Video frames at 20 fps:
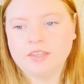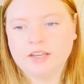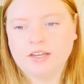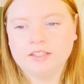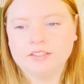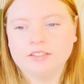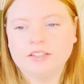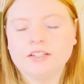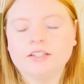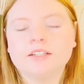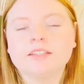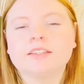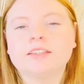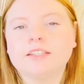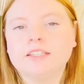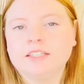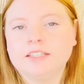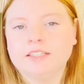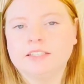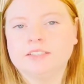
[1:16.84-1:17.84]
of
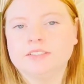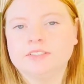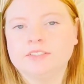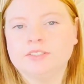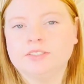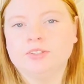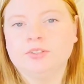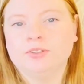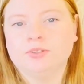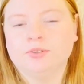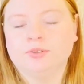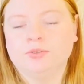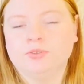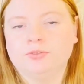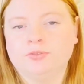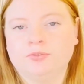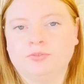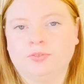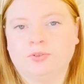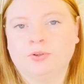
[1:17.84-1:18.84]
thinking to
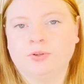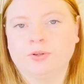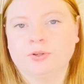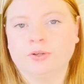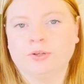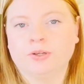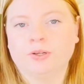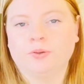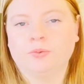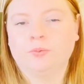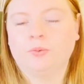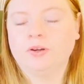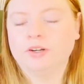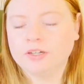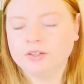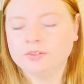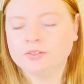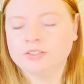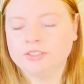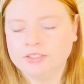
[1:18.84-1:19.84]
do for what
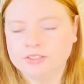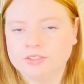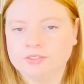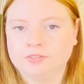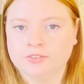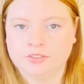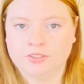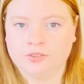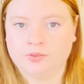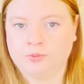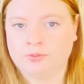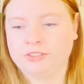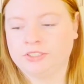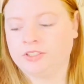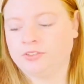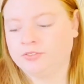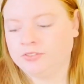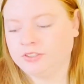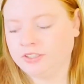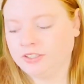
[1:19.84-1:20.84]
I was gonna do for this witch
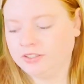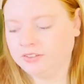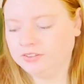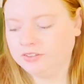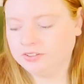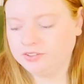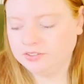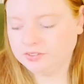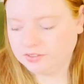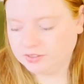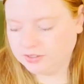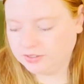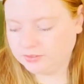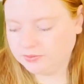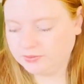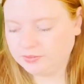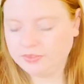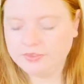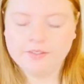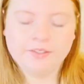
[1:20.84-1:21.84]
outfit, because
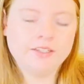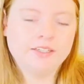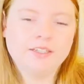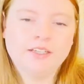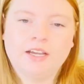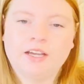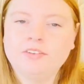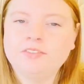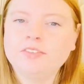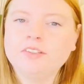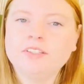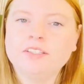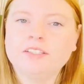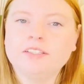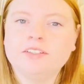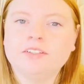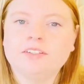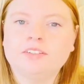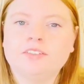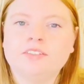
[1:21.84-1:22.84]
I feel like
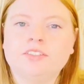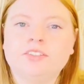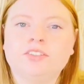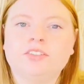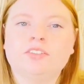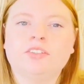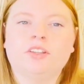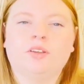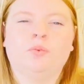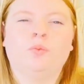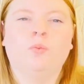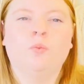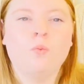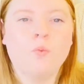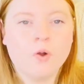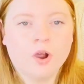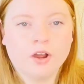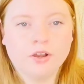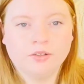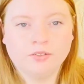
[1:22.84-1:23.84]
there isn't just like
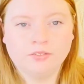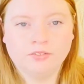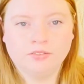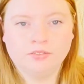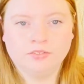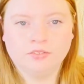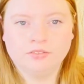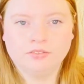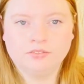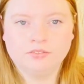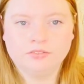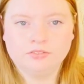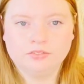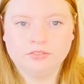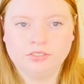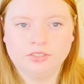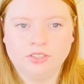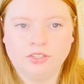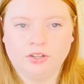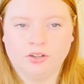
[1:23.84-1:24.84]
one,
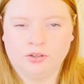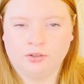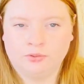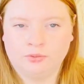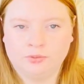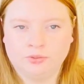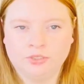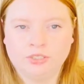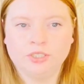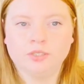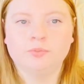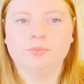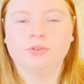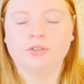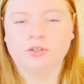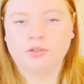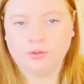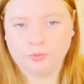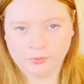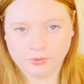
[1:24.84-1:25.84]

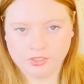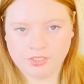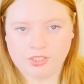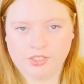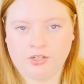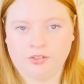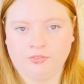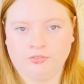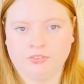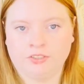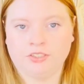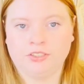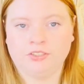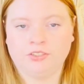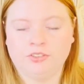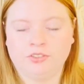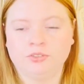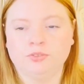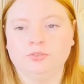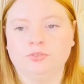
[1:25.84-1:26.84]
typical witch outfit
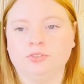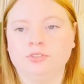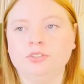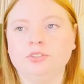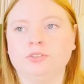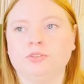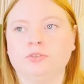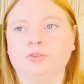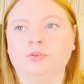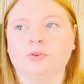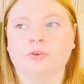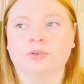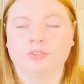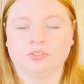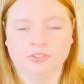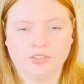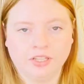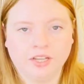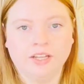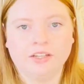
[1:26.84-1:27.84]
to do or
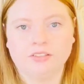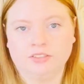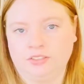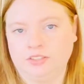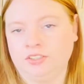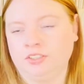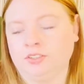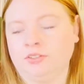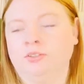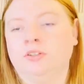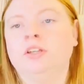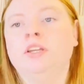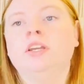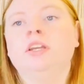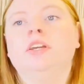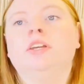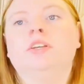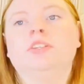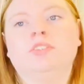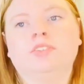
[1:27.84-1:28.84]
style to do.
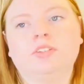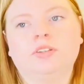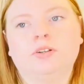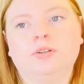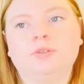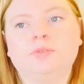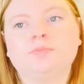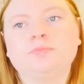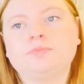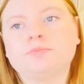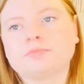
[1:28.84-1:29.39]
So